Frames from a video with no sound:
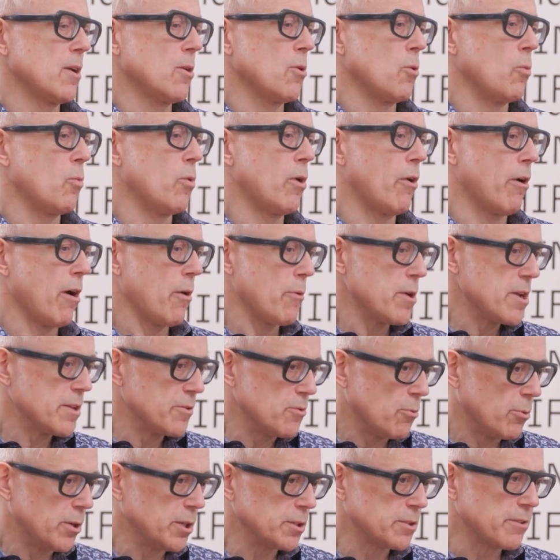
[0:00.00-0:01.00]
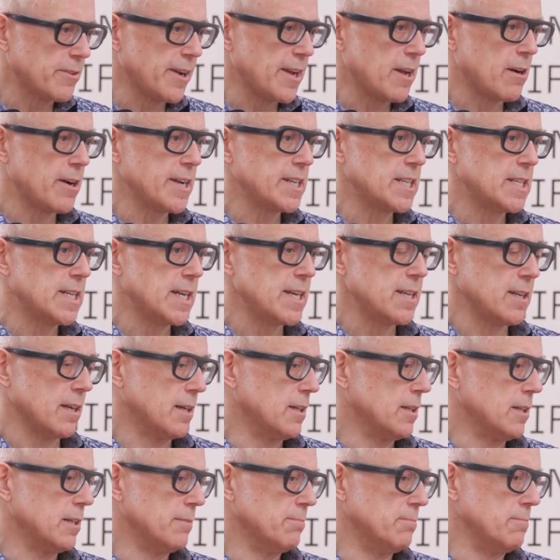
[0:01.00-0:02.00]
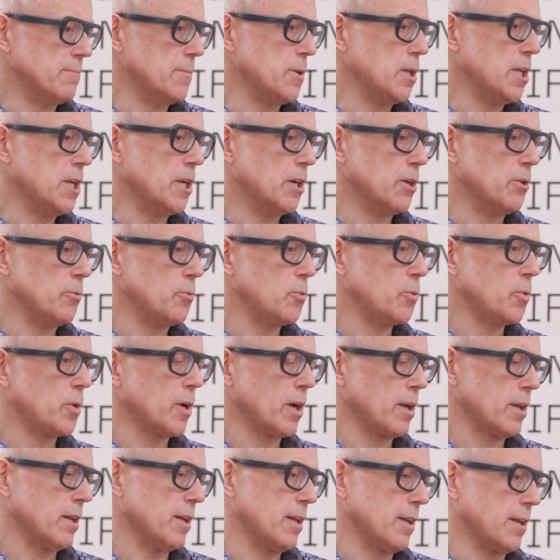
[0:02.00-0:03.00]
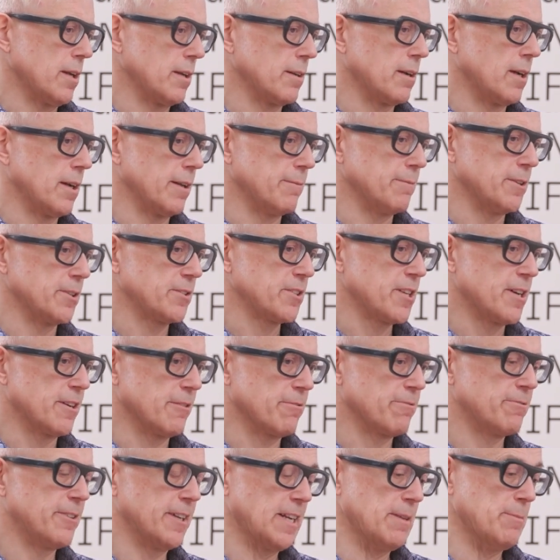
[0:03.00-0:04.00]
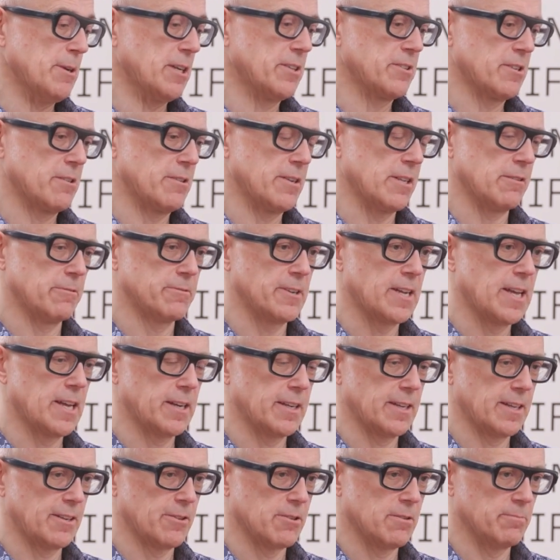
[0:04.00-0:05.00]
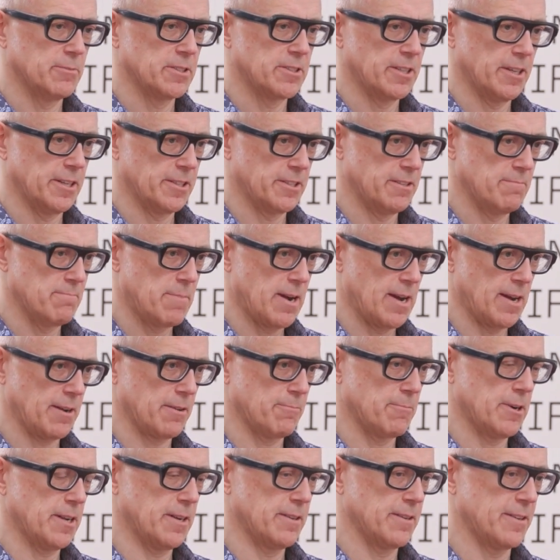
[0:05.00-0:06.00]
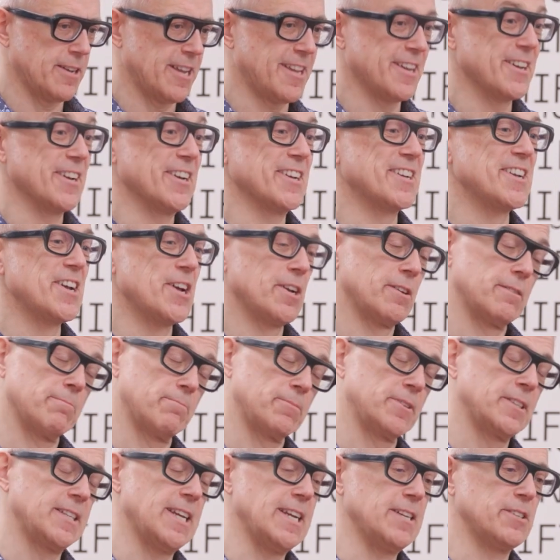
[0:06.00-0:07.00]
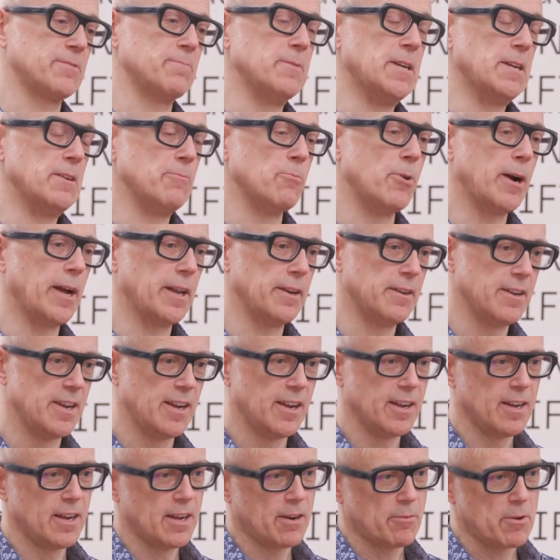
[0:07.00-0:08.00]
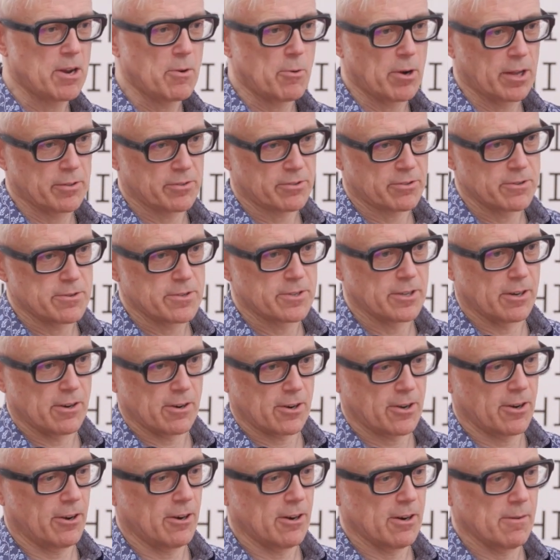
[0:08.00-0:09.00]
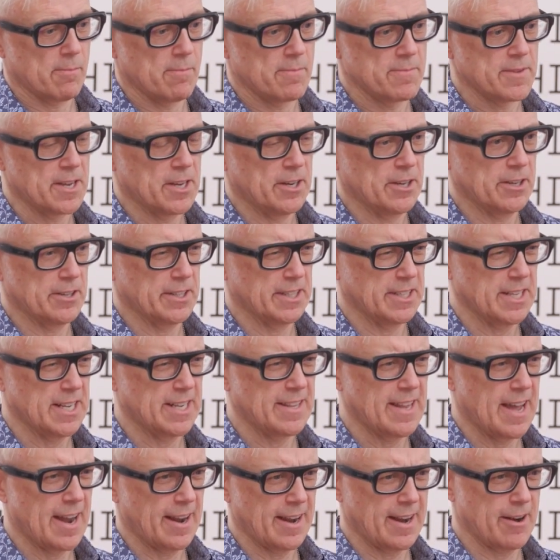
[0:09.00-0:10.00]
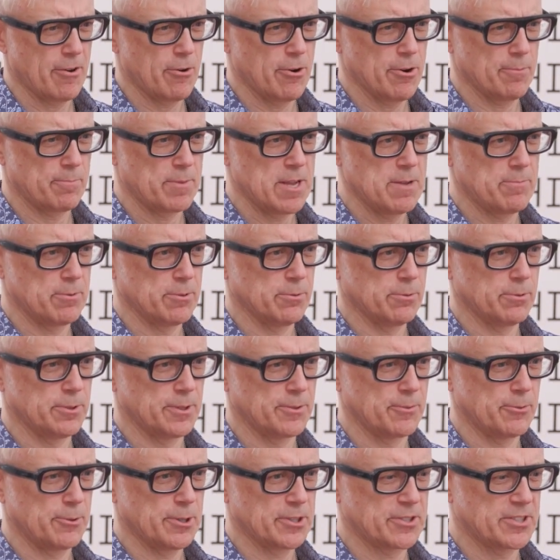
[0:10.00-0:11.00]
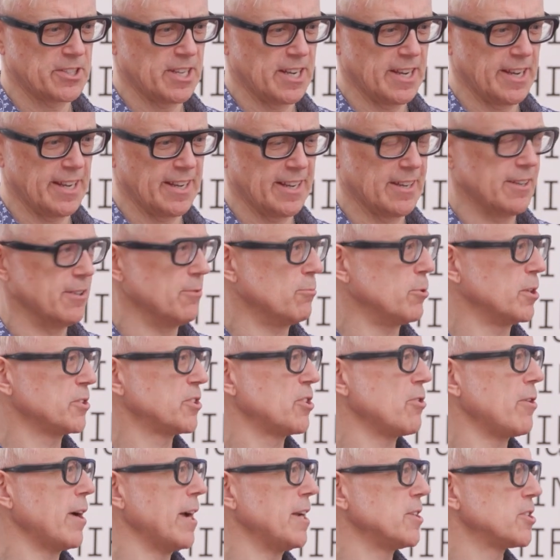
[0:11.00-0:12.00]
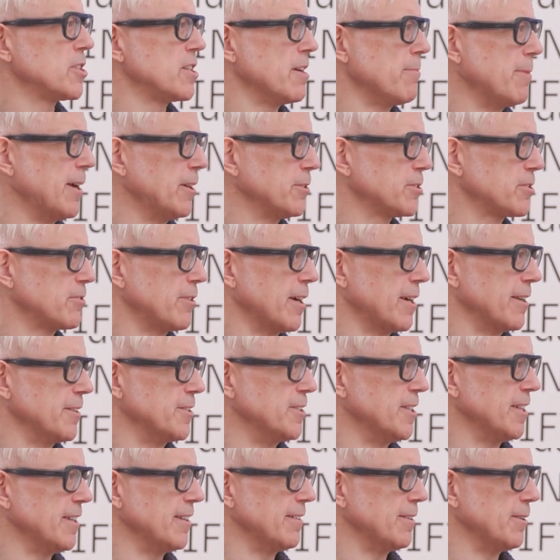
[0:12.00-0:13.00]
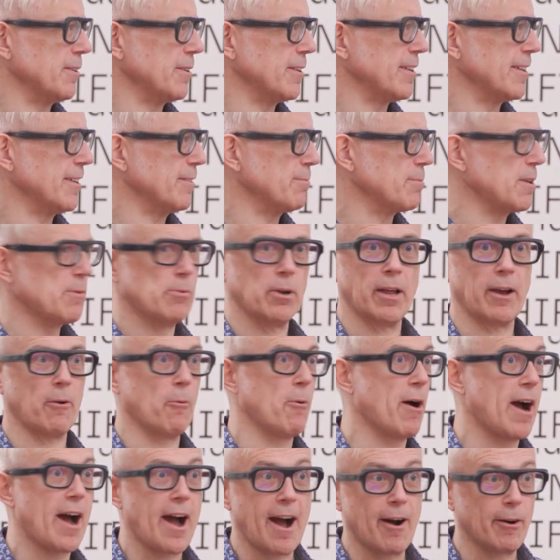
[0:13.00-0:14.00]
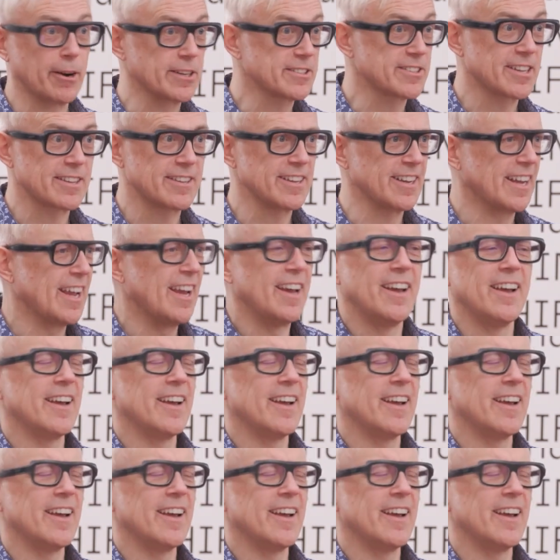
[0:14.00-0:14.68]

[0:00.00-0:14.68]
Where are we in the world of AI today? It's kind of funny because I'll never forget a conversation back when dates me when we went through .com, and in that era, people were saying, what's your HTML strategy? And, people are like, wow, it's the thing.